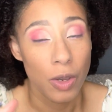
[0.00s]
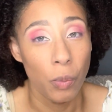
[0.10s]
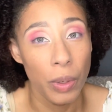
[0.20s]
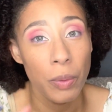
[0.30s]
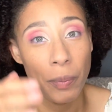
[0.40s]

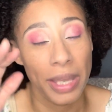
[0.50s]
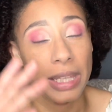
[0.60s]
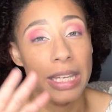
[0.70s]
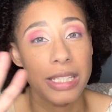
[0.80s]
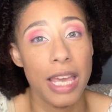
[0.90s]
We would wait
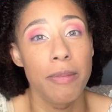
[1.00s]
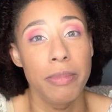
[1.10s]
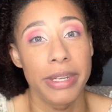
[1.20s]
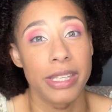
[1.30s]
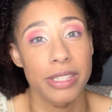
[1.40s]
like 10
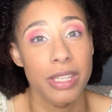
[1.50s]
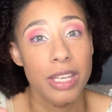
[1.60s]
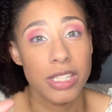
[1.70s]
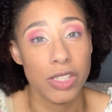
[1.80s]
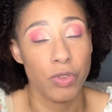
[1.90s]
minutes
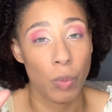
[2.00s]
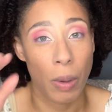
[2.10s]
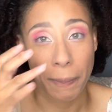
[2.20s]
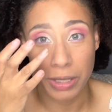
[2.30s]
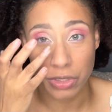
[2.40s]
just for one
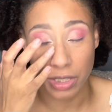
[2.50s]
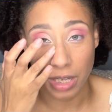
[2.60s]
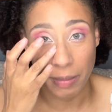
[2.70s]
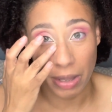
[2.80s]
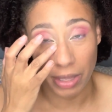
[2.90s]
picture to
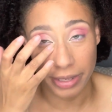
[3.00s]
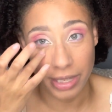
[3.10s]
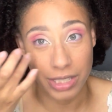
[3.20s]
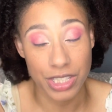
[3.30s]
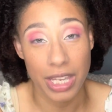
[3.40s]
come out, and
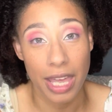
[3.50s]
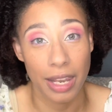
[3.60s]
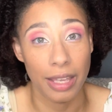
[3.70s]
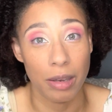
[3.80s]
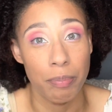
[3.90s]
then she had
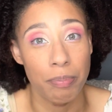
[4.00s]
like a